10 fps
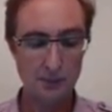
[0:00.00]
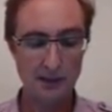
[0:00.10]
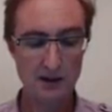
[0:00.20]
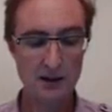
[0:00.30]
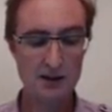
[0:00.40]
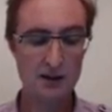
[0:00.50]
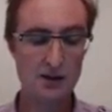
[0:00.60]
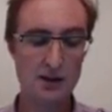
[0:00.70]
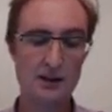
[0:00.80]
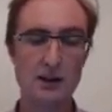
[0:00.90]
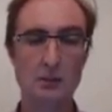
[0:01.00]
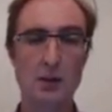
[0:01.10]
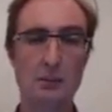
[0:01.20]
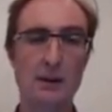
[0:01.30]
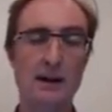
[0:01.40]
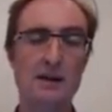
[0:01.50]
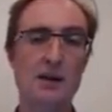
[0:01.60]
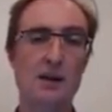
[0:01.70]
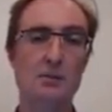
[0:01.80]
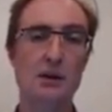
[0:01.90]
And these are checksum by
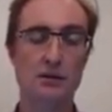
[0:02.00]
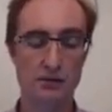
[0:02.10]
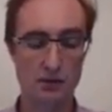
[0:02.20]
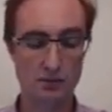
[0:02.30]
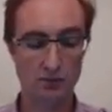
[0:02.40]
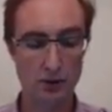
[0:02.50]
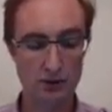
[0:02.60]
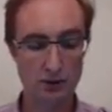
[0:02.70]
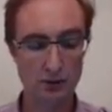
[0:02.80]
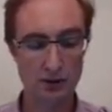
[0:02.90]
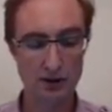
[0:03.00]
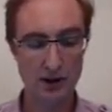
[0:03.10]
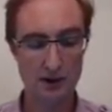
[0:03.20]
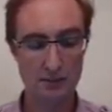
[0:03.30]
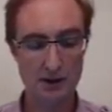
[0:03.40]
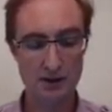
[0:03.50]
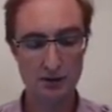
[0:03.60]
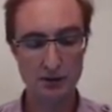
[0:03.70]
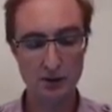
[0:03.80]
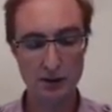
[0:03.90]
placing them in the form of what's called an IP
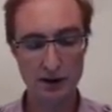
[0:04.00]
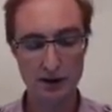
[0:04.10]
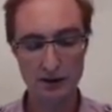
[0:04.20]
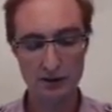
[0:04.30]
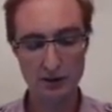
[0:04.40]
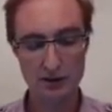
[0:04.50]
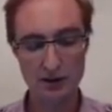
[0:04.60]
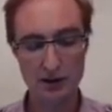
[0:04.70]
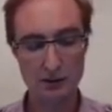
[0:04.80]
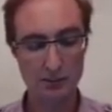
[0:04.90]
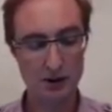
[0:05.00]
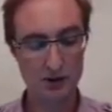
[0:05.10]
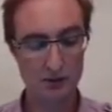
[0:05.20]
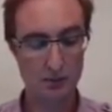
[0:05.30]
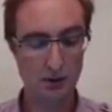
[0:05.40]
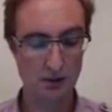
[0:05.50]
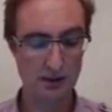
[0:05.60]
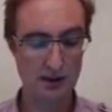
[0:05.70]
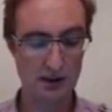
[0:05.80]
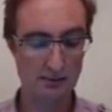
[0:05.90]
pseudo header. You can see it pictured below
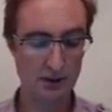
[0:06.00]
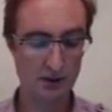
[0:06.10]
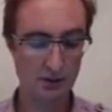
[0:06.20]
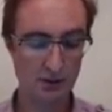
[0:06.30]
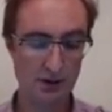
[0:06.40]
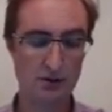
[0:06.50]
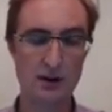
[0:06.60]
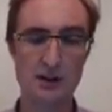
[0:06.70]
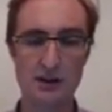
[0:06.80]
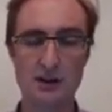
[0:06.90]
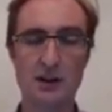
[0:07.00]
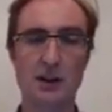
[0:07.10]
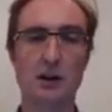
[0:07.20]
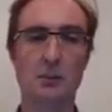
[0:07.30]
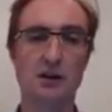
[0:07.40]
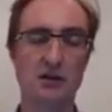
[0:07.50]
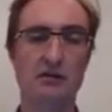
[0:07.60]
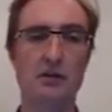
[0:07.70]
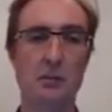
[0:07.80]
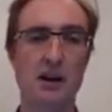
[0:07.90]
here, the source addresses and a little bit of
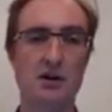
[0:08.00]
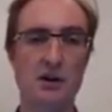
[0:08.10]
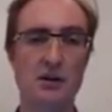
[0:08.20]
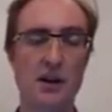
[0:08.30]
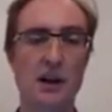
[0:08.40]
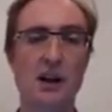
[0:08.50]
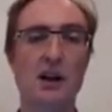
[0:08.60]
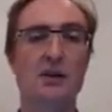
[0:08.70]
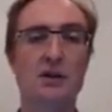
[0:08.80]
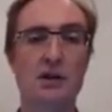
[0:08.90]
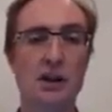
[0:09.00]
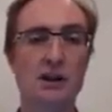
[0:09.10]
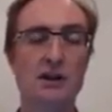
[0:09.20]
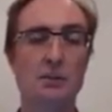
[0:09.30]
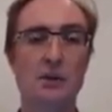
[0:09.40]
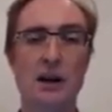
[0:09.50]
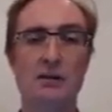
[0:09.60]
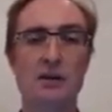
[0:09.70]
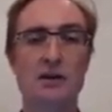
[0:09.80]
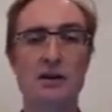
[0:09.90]
information. The checksum
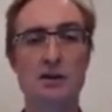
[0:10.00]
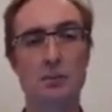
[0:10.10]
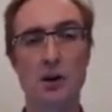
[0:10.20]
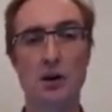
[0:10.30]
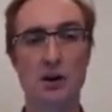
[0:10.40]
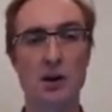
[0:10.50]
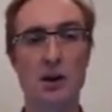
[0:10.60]
covers this block